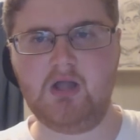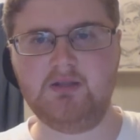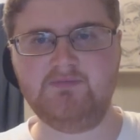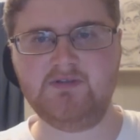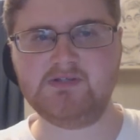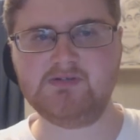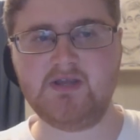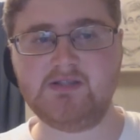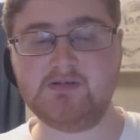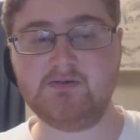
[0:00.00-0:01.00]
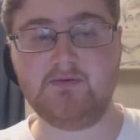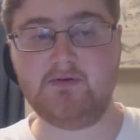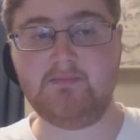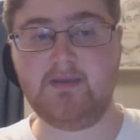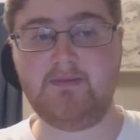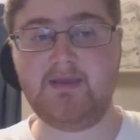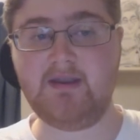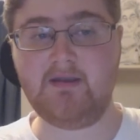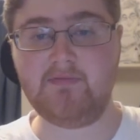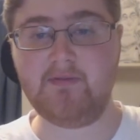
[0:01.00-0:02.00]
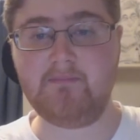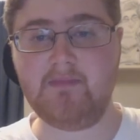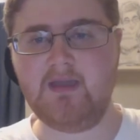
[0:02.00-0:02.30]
all of these traits, or, or maybe any of them.